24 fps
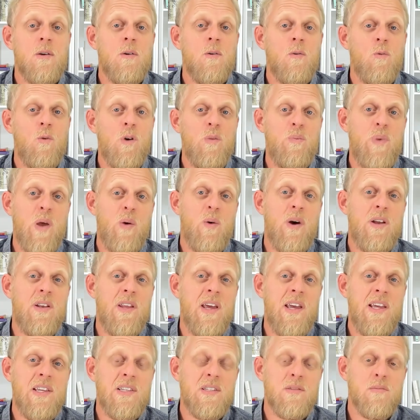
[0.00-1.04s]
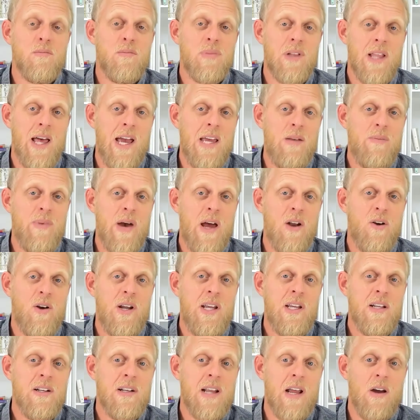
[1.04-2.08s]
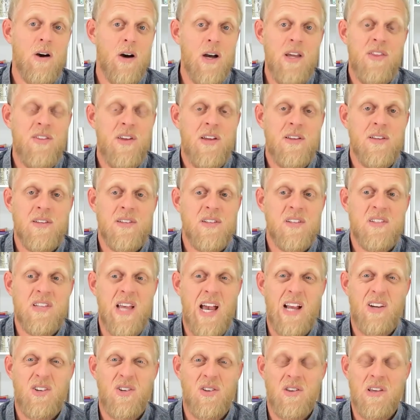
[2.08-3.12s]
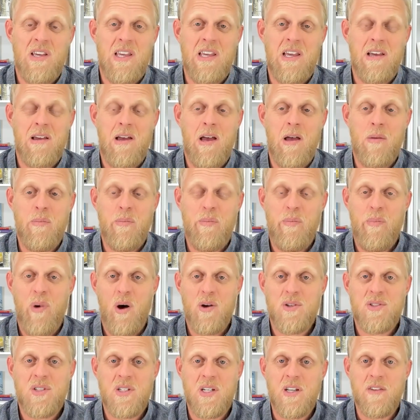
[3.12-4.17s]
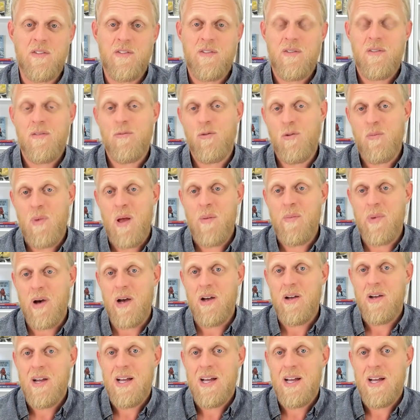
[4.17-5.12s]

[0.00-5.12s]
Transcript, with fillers: with BYD's Blade battery? Now, I think this is actually a positive. Remember,